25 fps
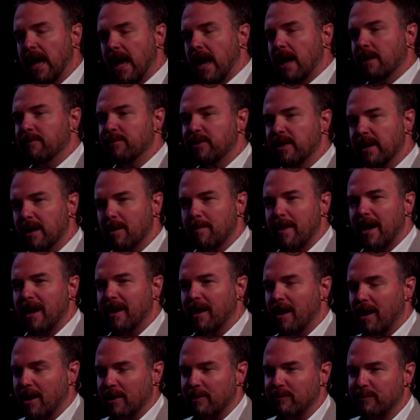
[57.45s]
And if you think about
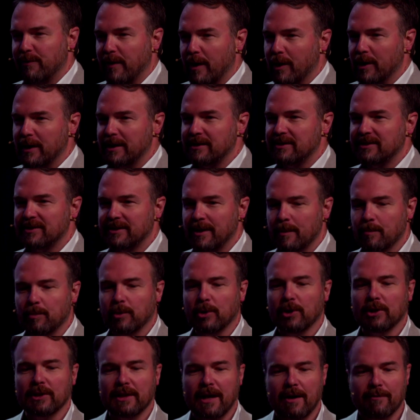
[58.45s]
it on a very
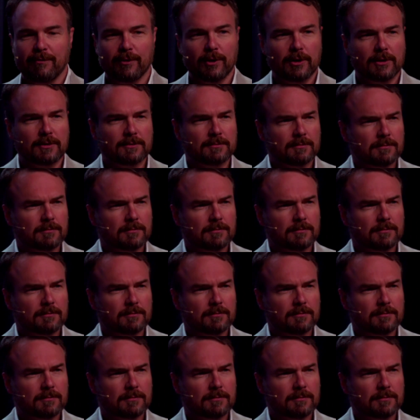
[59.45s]
simple level,